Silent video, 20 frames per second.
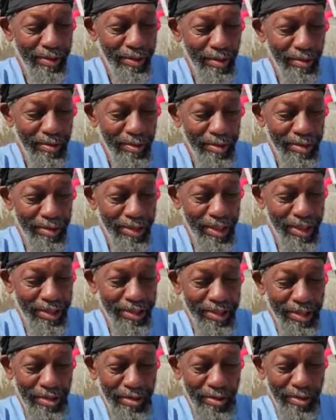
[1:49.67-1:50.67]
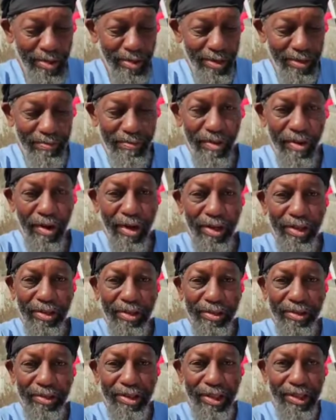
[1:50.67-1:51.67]
go to change.org, look for
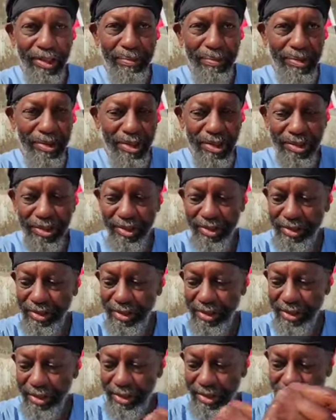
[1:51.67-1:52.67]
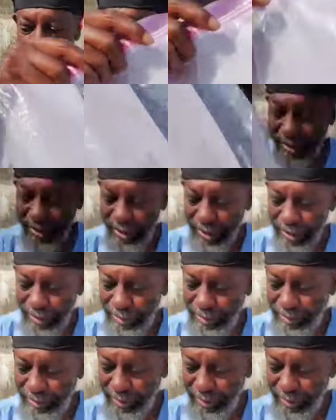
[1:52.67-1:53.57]
Article 6 petition it's,